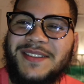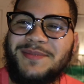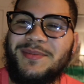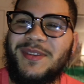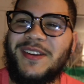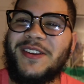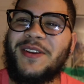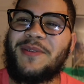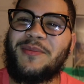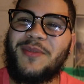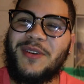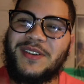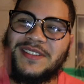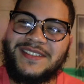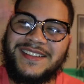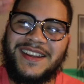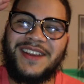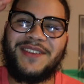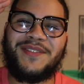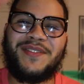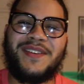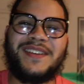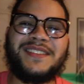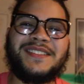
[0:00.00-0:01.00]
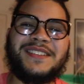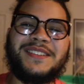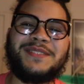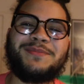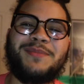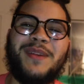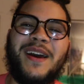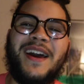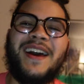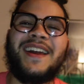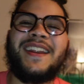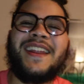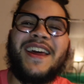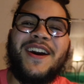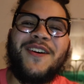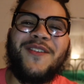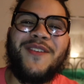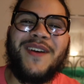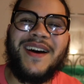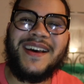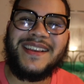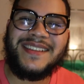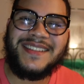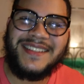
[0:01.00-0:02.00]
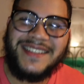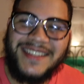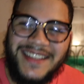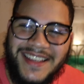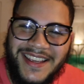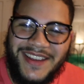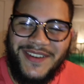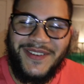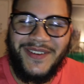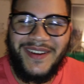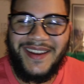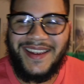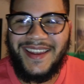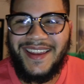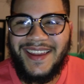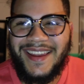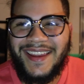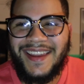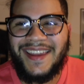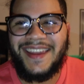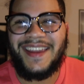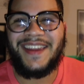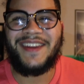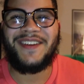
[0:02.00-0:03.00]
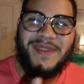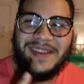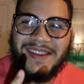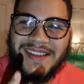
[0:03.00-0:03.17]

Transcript: It's been your boy Jay Visions, man. NYC, we're in here.